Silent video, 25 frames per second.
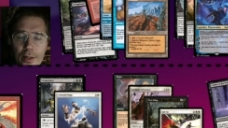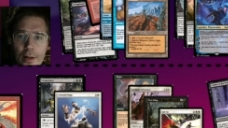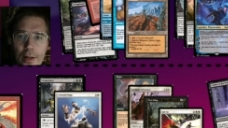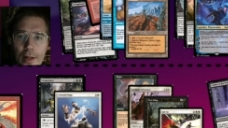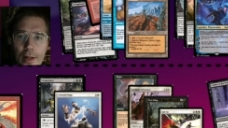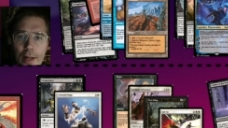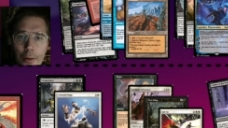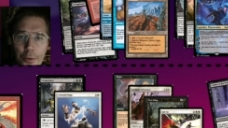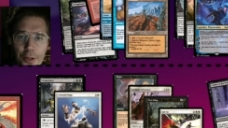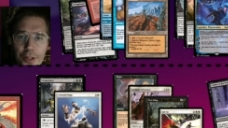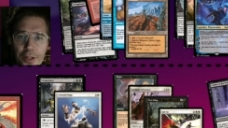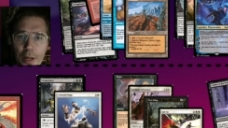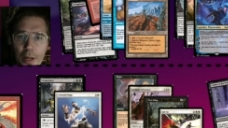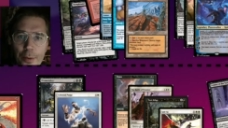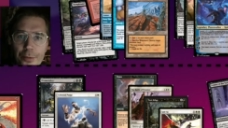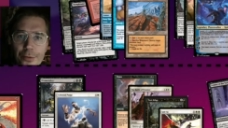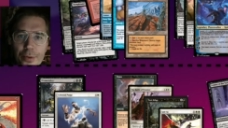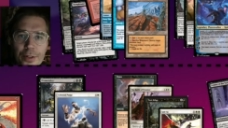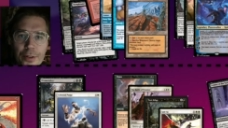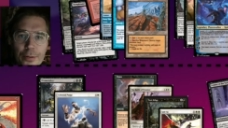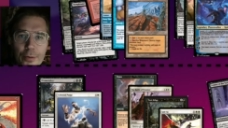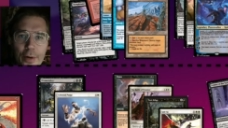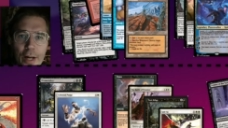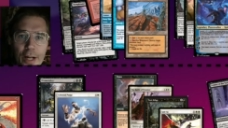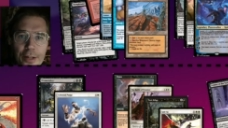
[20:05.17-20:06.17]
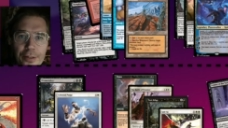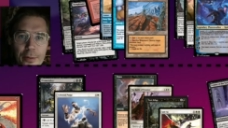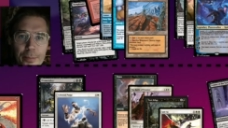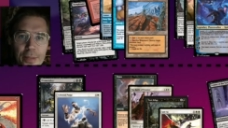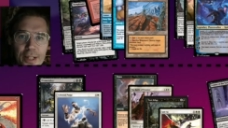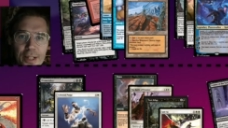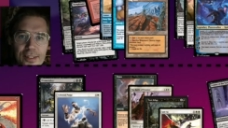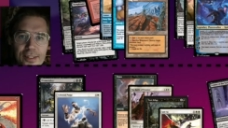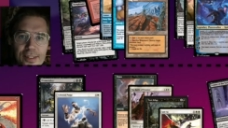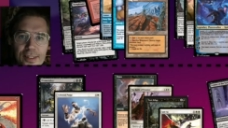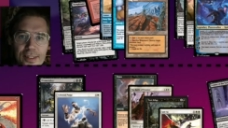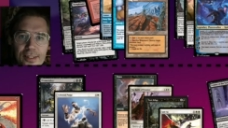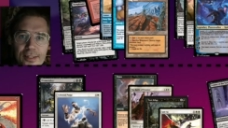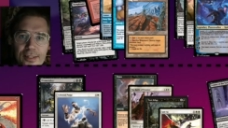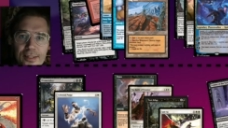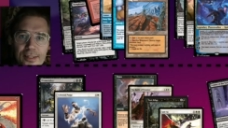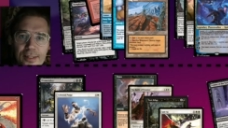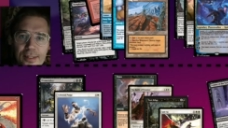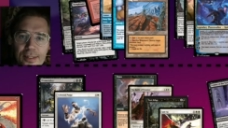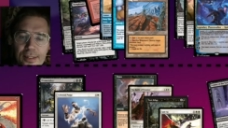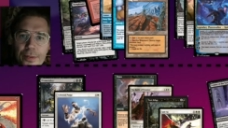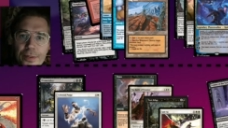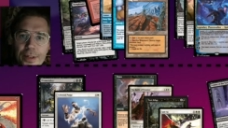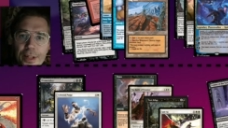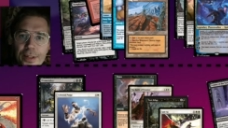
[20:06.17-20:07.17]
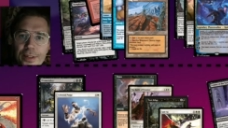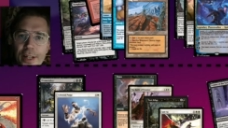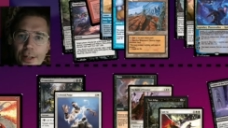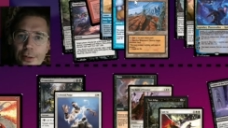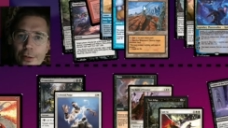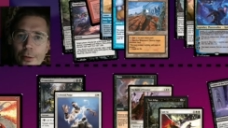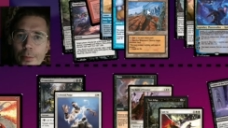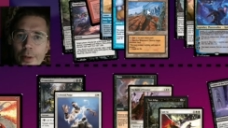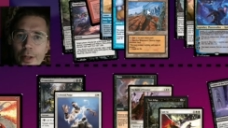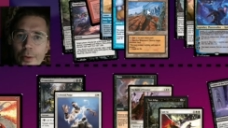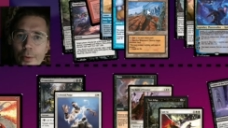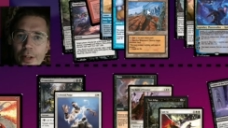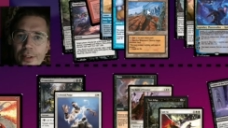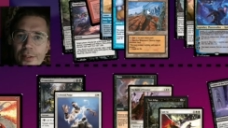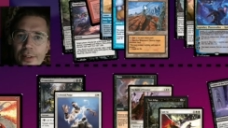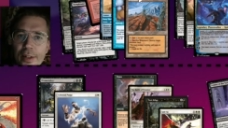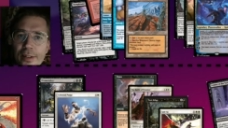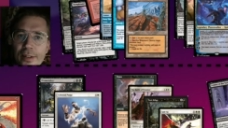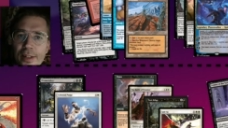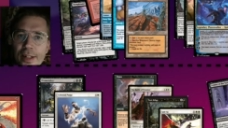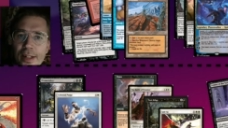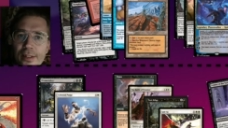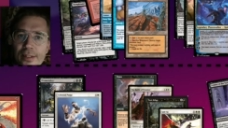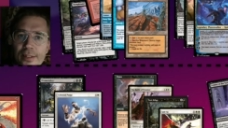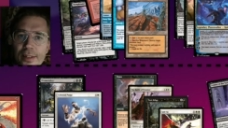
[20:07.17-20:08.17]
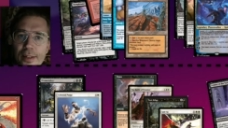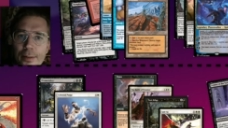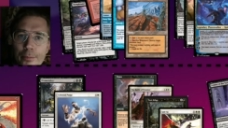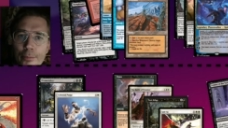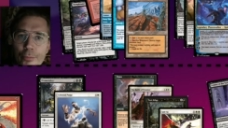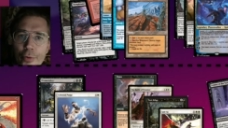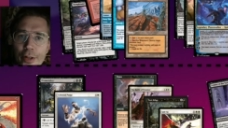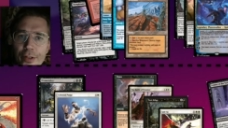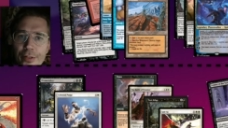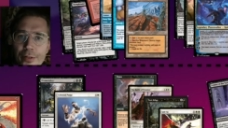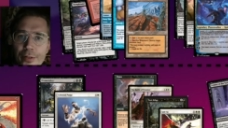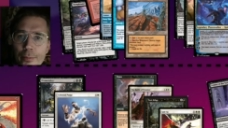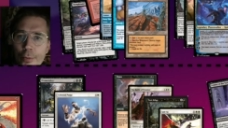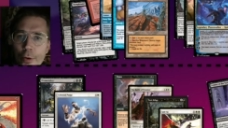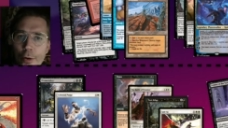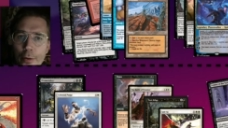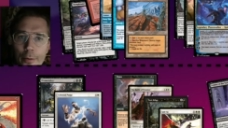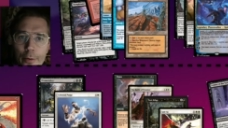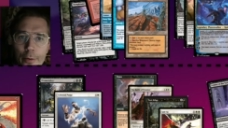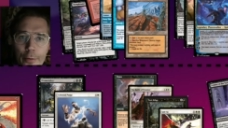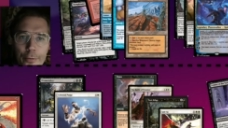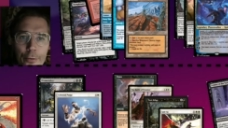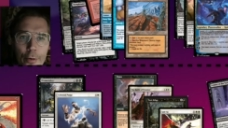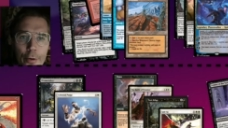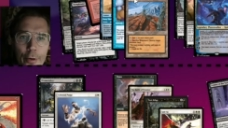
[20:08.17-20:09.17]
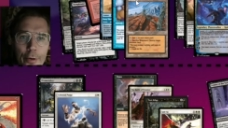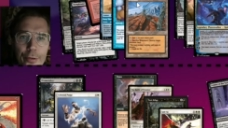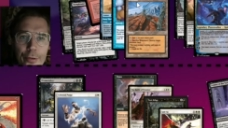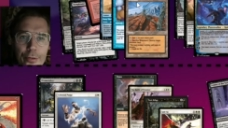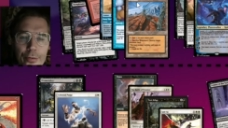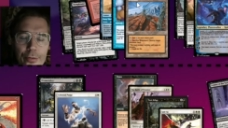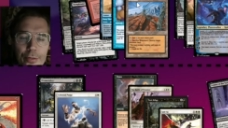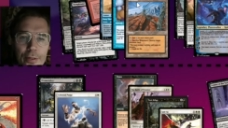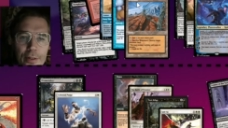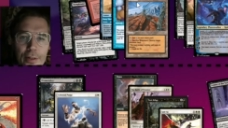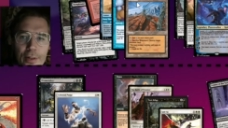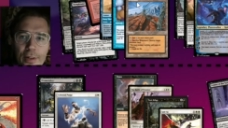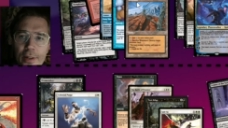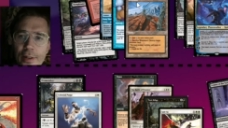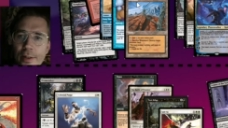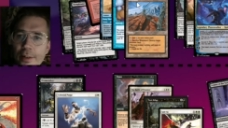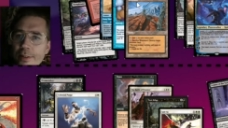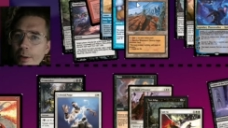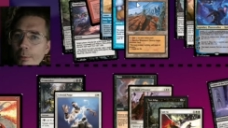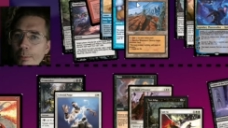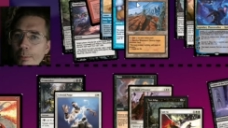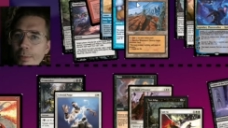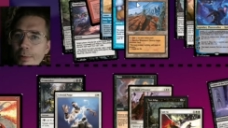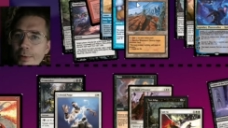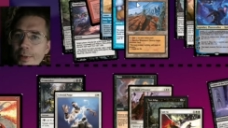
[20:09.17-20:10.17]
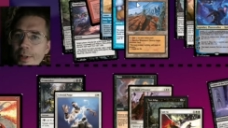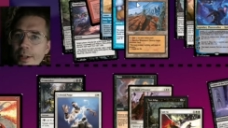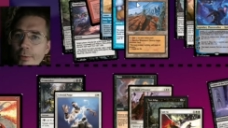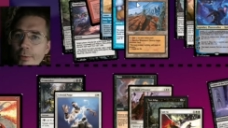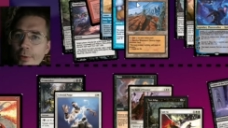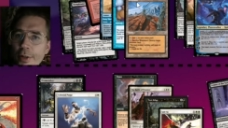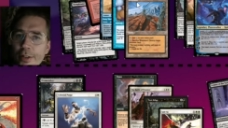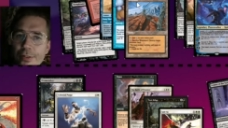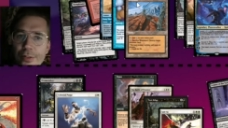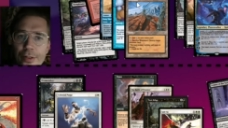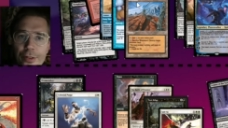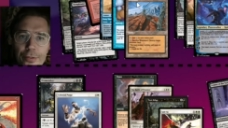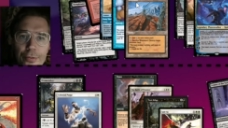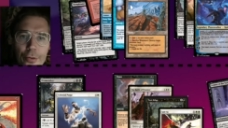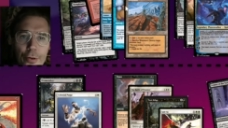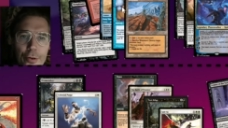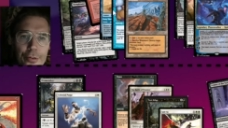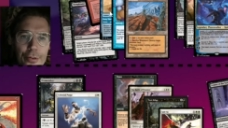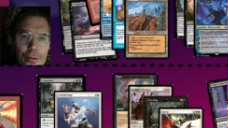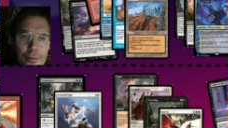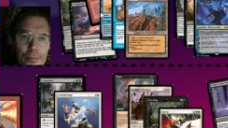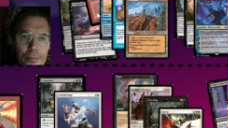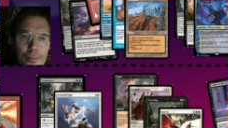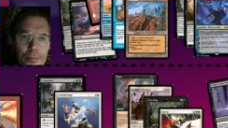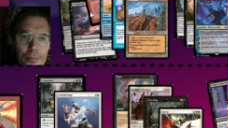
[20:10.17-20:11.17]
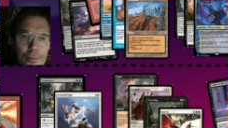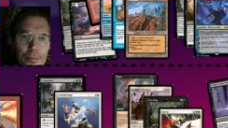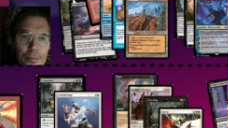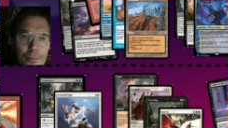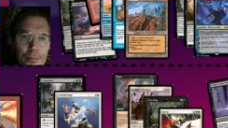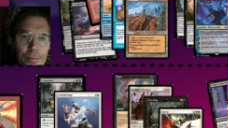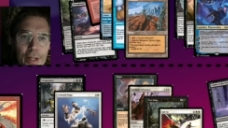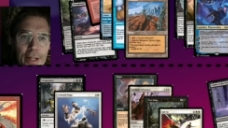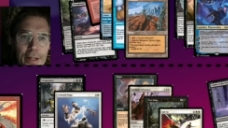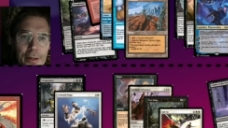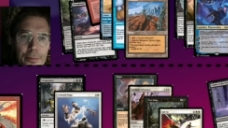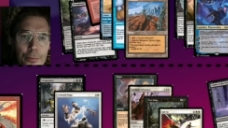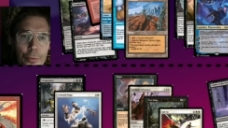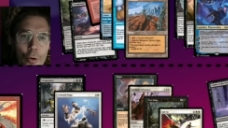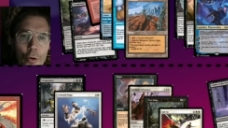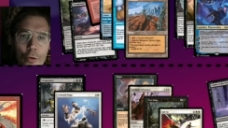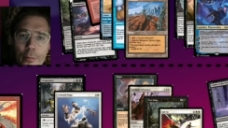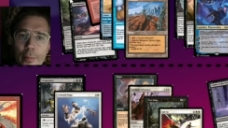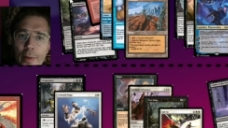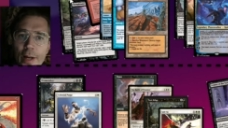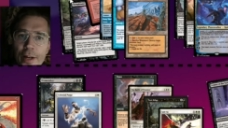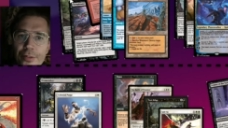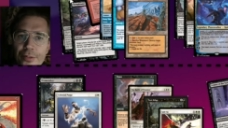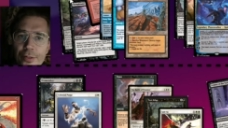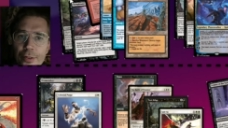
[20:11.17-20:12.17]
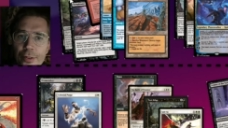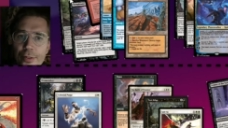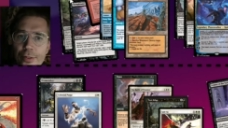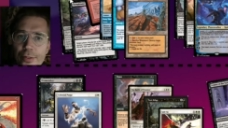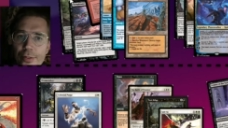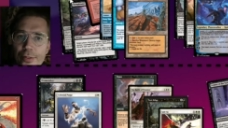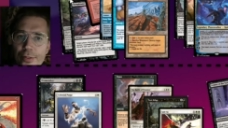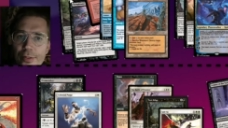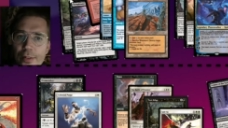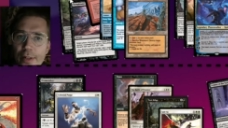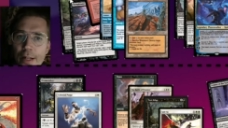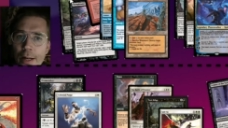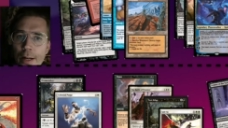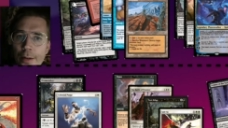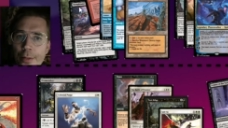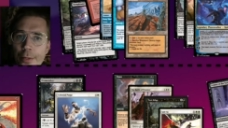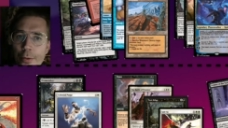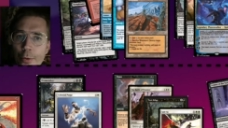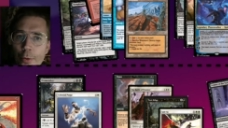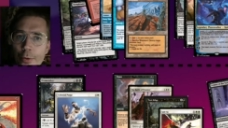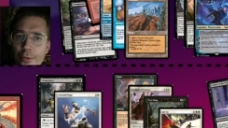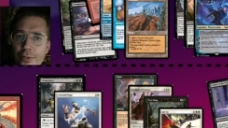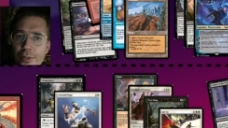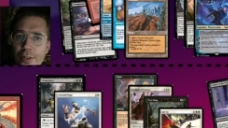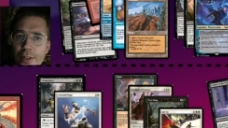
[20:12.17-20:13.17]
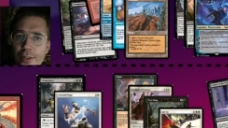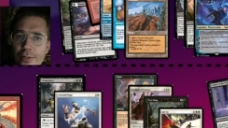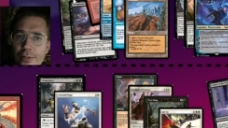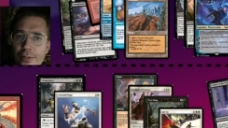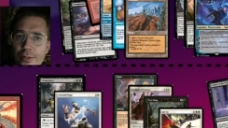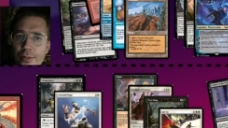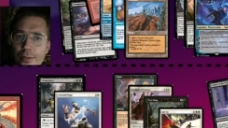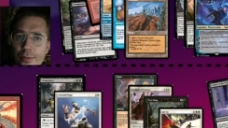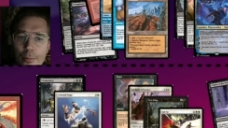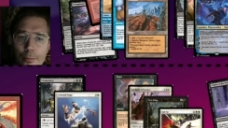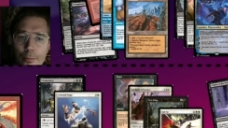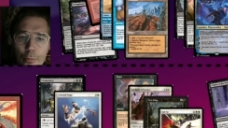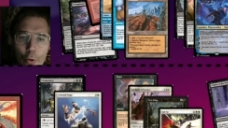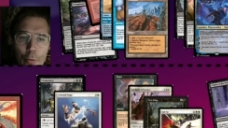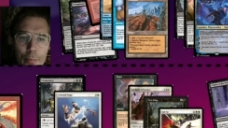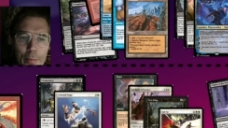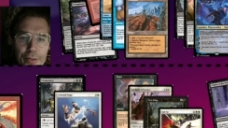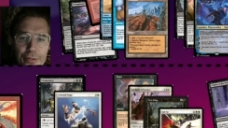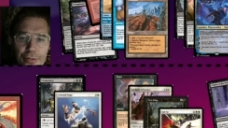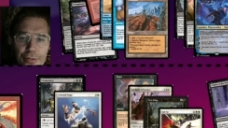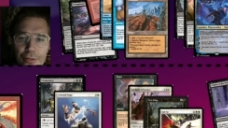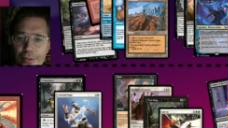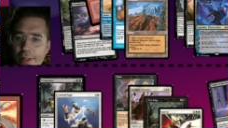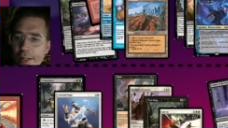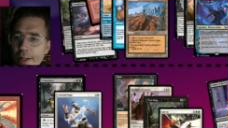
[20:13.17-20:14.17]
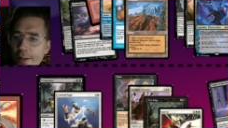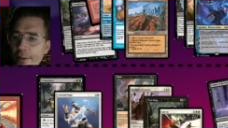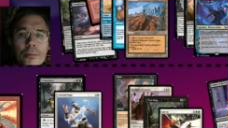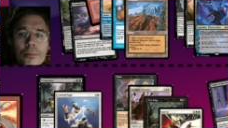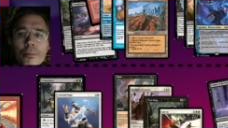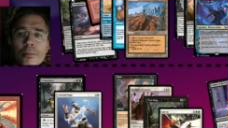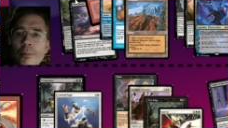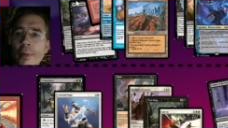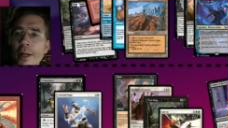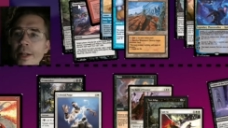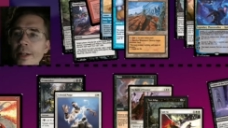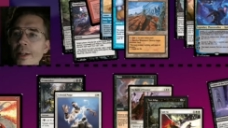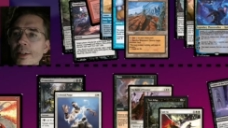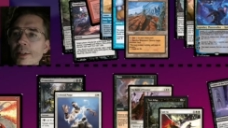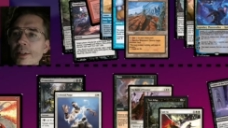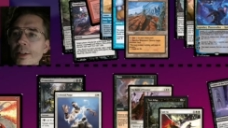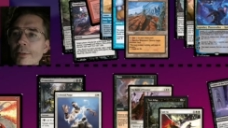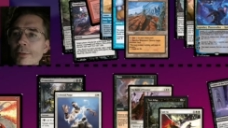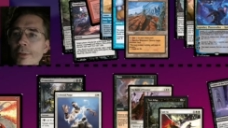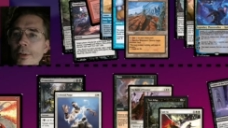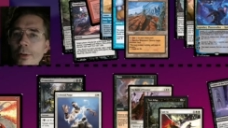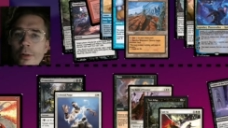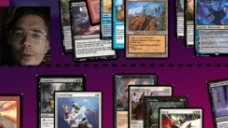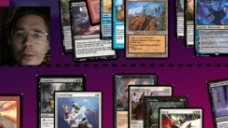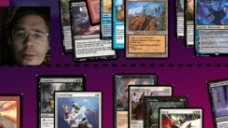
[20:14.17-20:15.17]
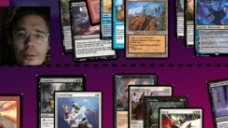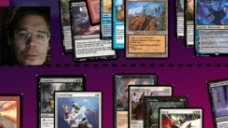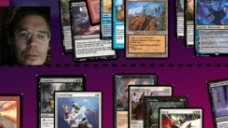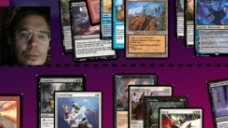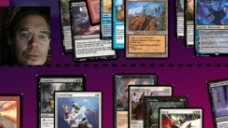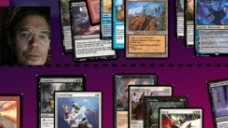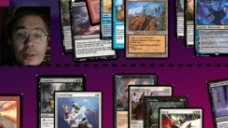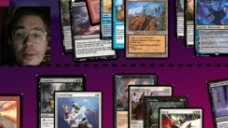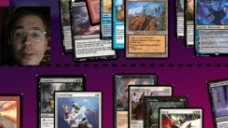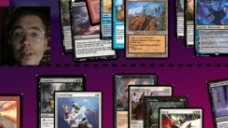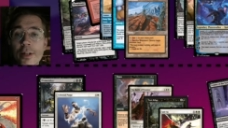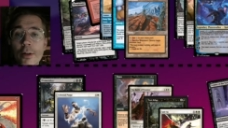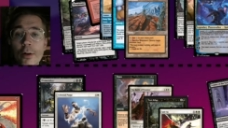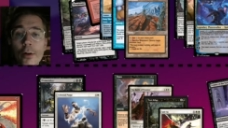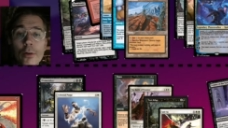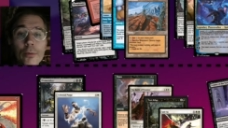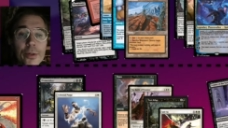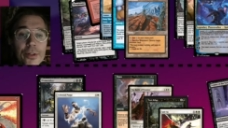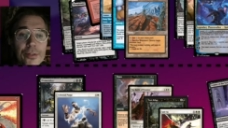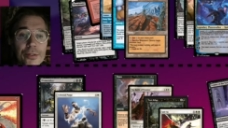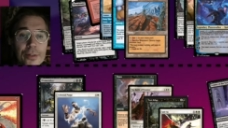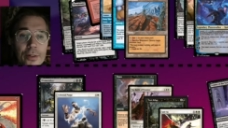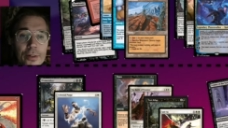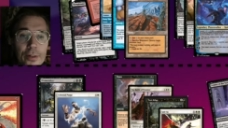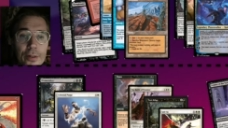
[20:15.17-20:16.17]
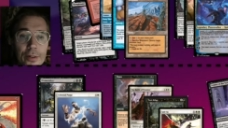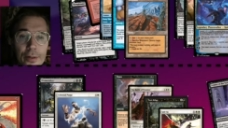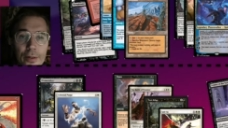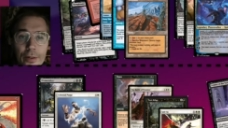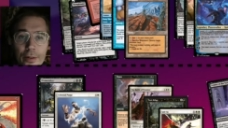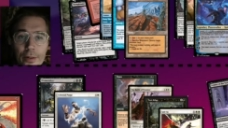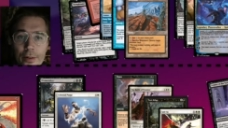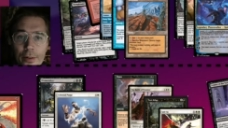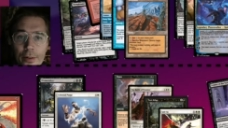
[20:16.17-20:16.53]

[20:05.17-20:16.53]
And when it comes to interaction pieces, they tend to play Wasteland Days and Brazen Borrower, of course. The Grixis version play Bowmasters and Thoughtseizes. Bowmasters can make it difficult. They're always a